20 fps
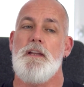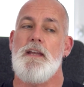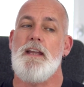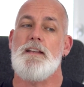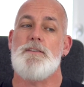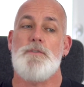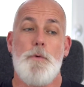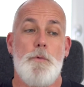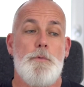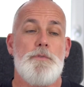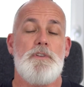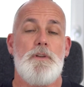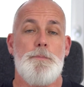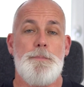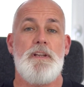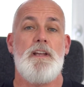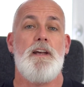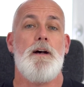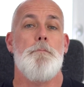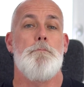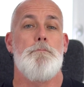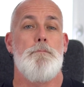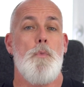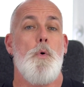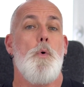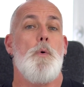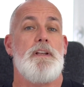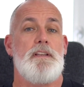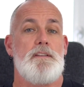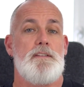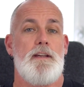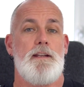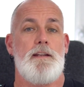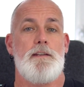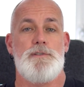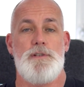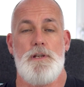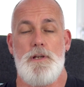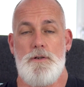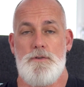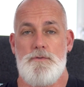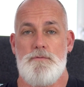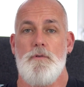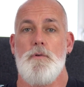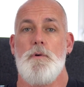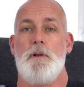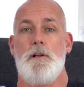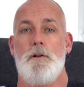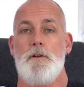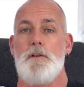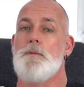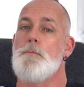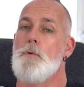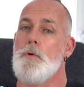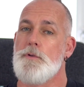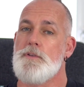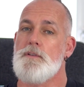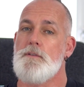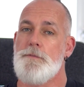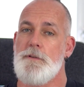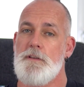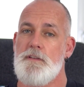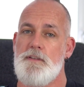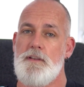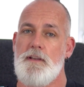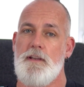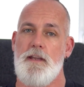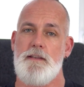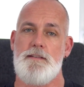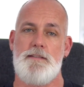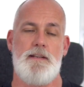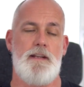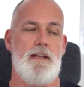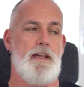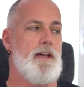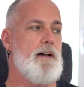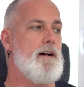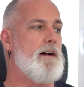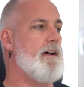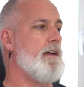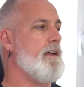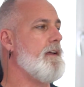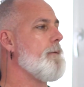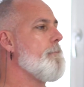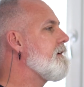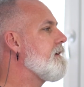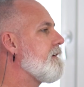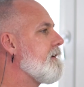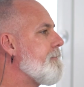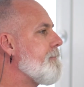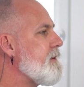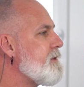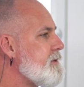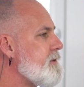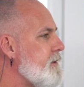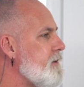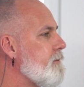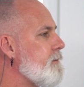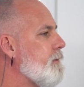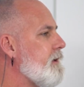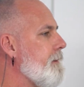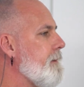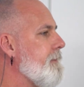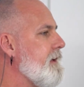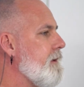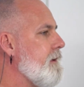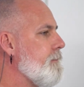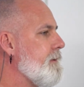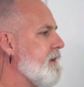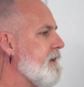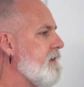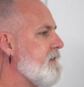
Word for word: it's also become more intelligent, drawing on a more sophisticated A I. Let me show you what I mean with